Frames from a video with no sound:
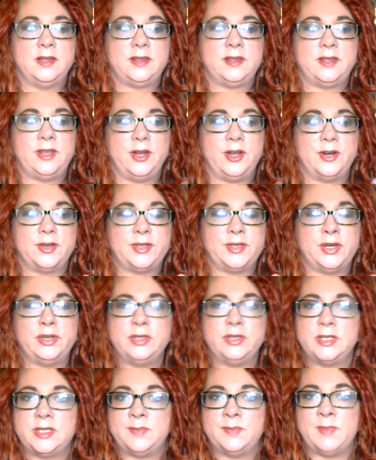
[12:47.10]
there are certain
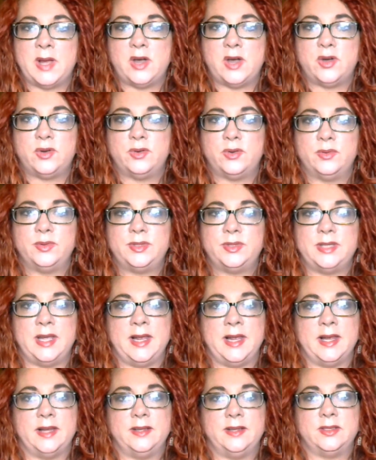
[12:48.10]
smells
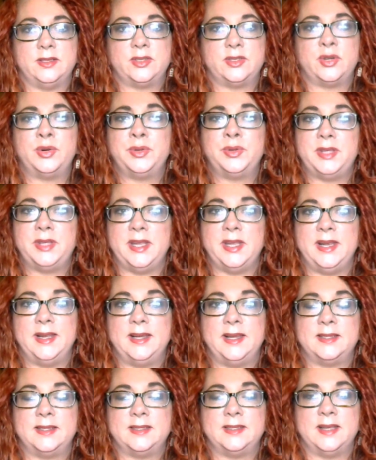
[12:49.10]
and certain
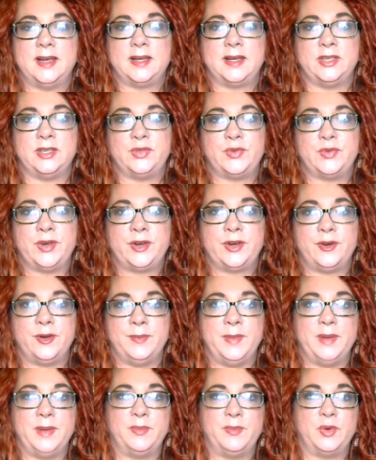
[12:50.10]
things that can trigger a
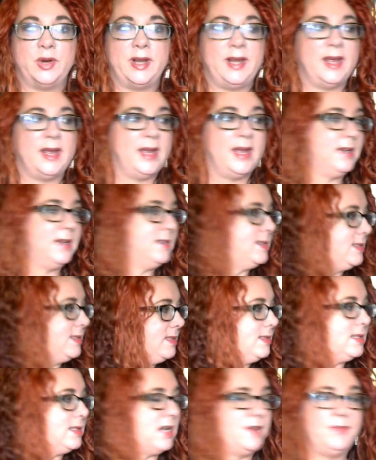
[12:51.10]
memory, and
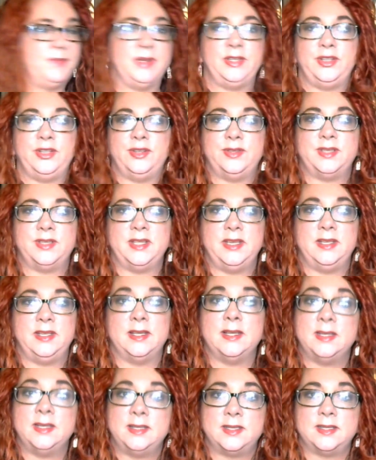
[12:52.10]
since I've been using
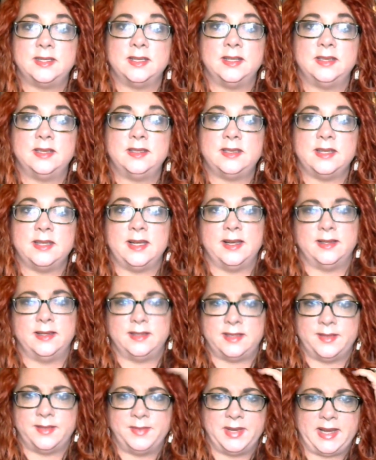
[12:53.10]
incense and
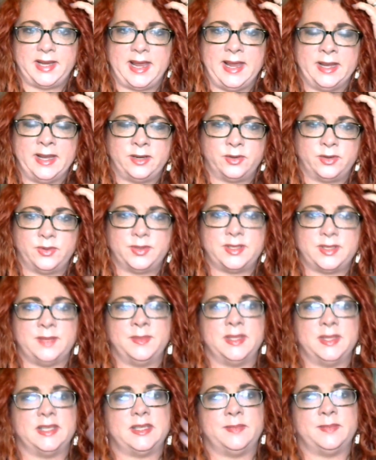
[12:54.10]
some of the candles, some of
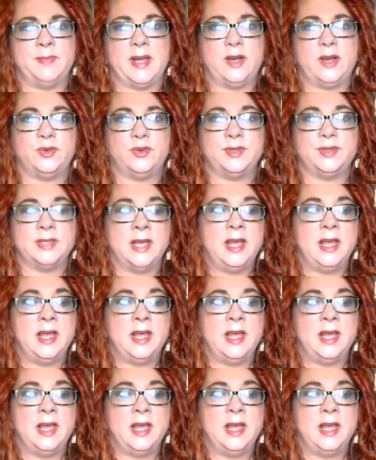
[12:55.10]
the smells